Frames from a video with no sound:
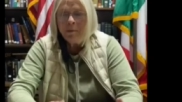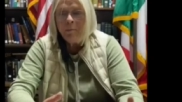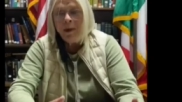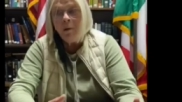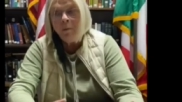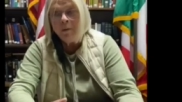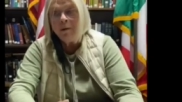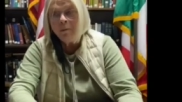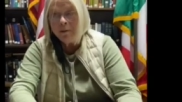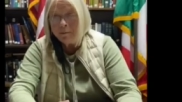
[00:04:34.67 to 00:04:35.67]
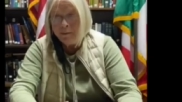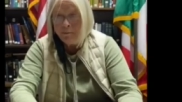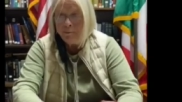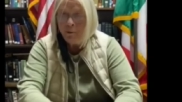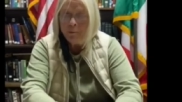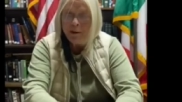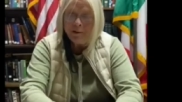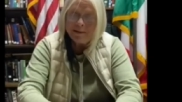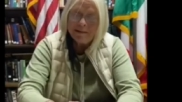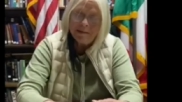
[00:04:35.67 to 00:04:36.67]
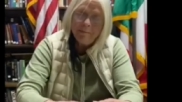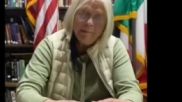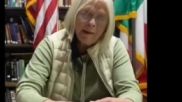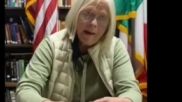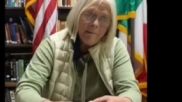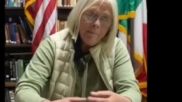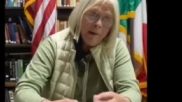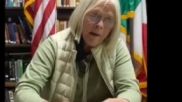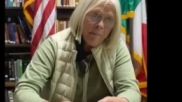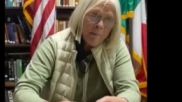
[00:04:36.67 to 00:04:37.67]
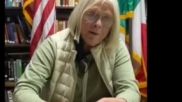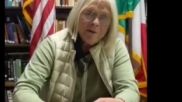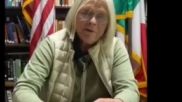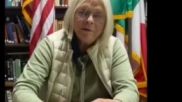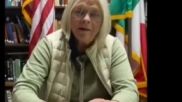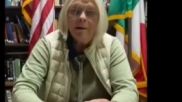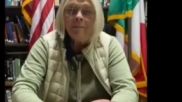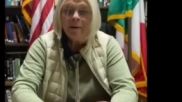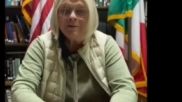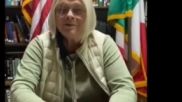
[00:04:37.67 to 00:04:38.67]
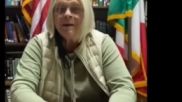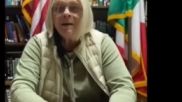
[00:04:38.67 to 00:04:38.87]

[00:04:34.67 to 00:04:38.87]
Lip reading: The pail wouldn't always be full because it seemed like I'd pick a bunch and eat a bunch.